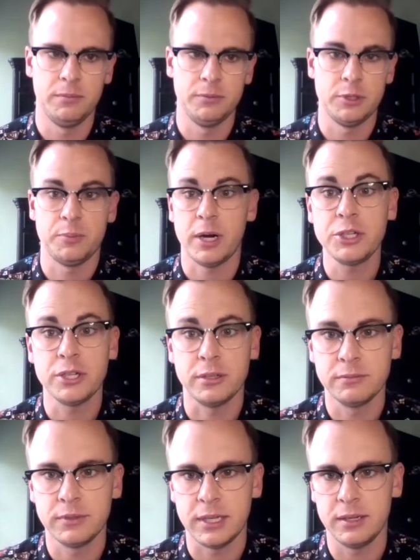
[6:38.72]

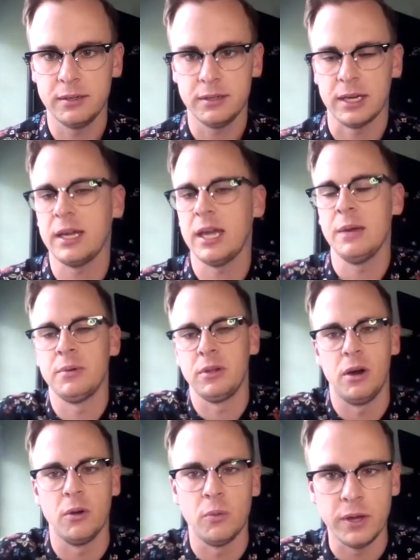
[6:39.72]
depression that came
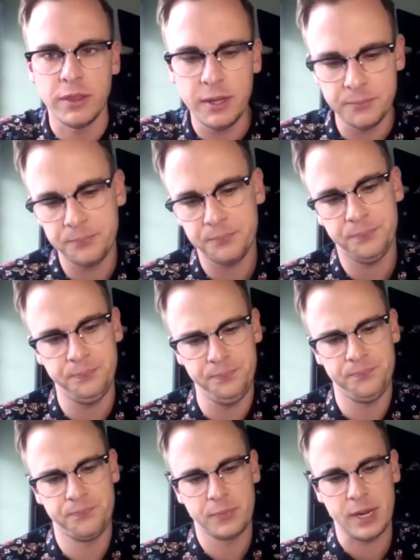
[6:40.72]
along with it.
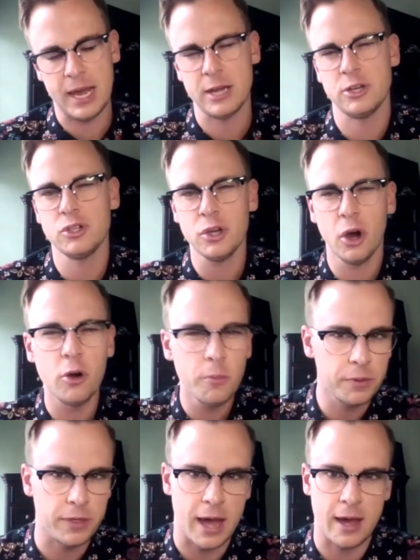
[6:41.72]
I just
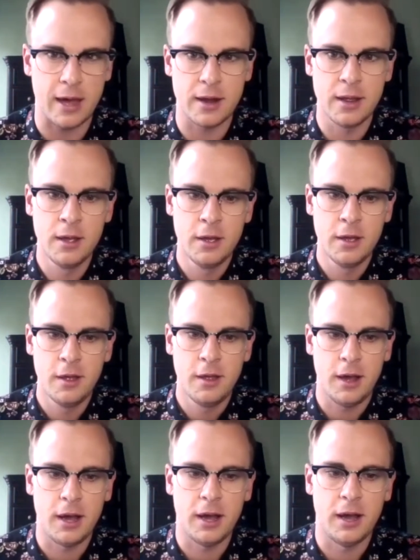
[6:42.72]
hope that
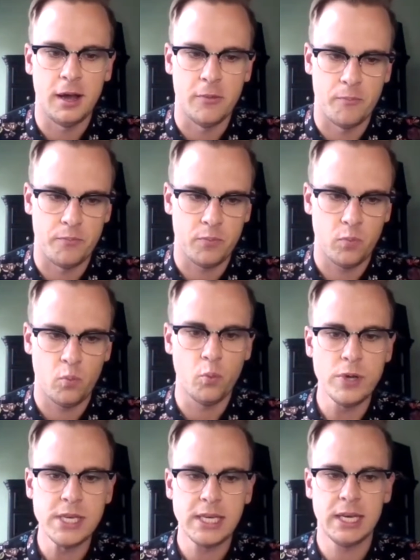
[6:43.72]

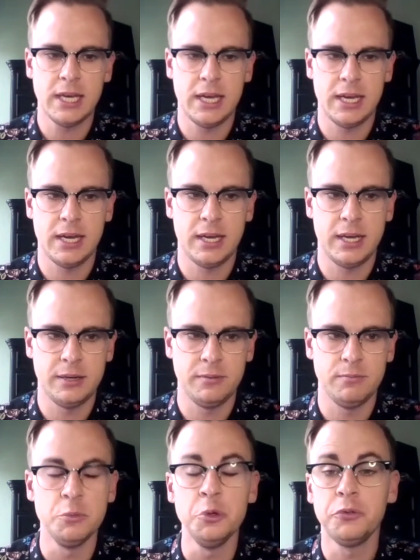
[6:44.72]
we can
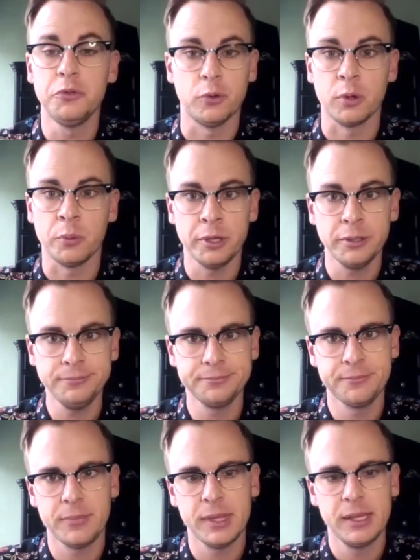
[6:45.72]
move forward
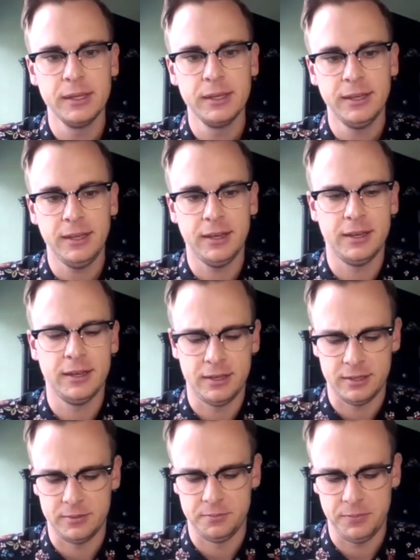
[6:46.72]

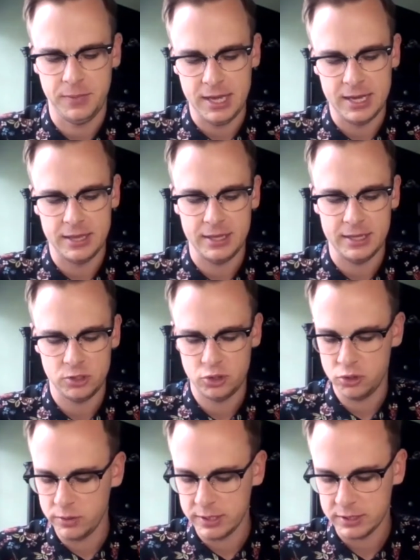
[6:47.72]
and that
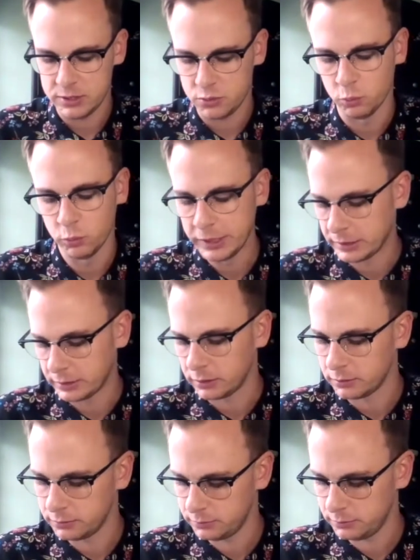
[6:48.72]
students will
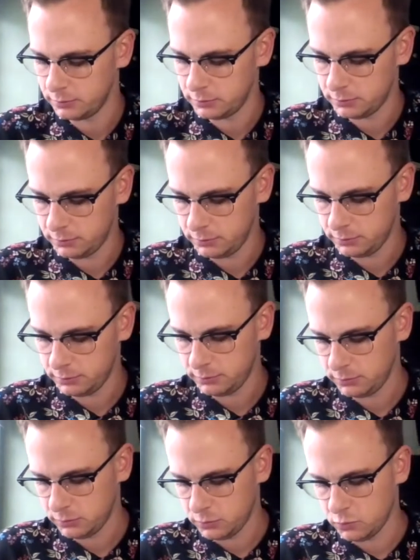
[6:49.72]

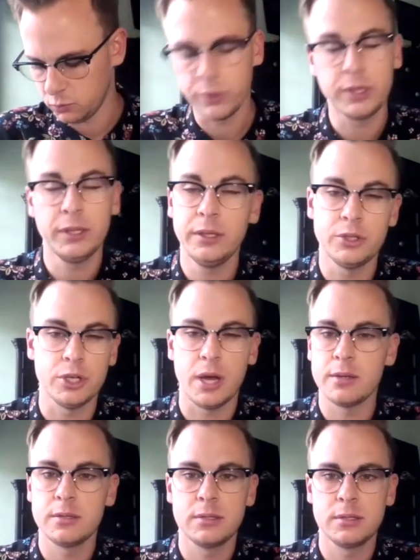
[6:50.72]
really
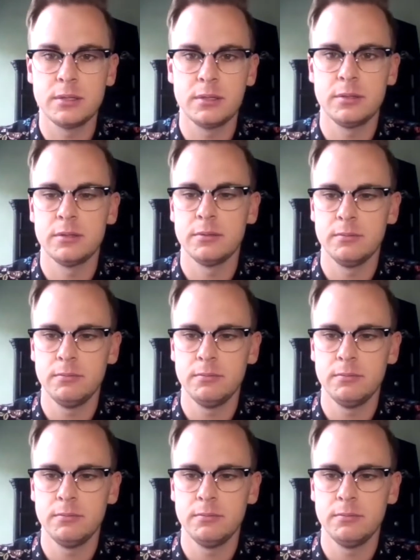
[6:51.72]
just